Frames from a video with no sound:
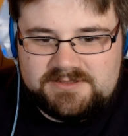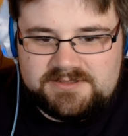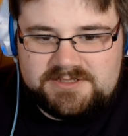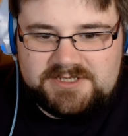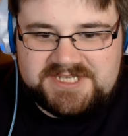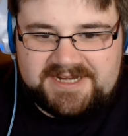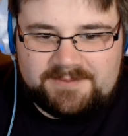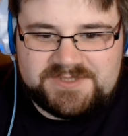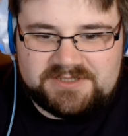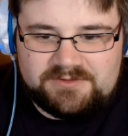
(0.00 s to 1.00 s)
just an
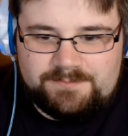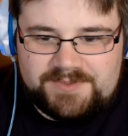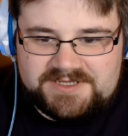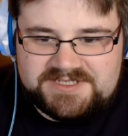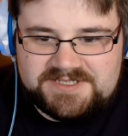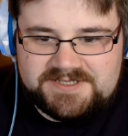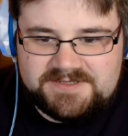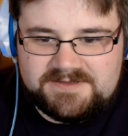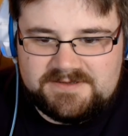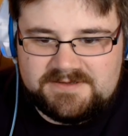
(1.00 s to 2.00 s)
absolute beast.
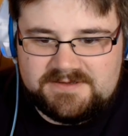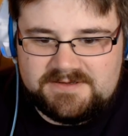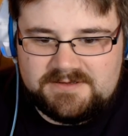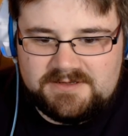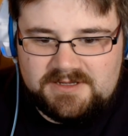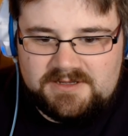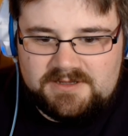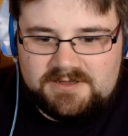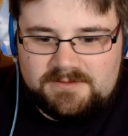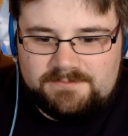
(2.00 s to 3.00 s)

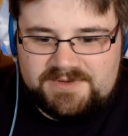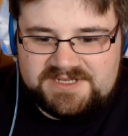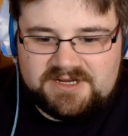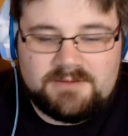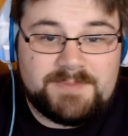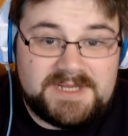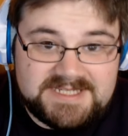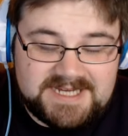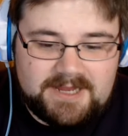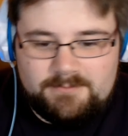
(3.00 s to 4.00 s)
But he's not a
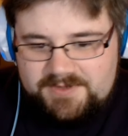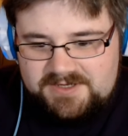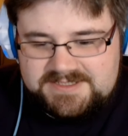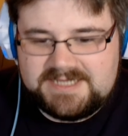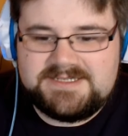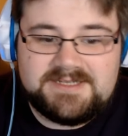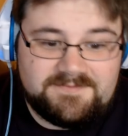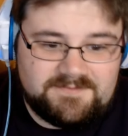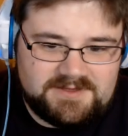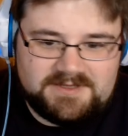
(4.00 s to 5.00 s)
Beast Titan because that's a
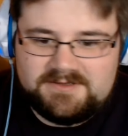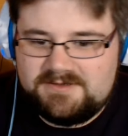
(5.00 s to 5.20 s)
different thing.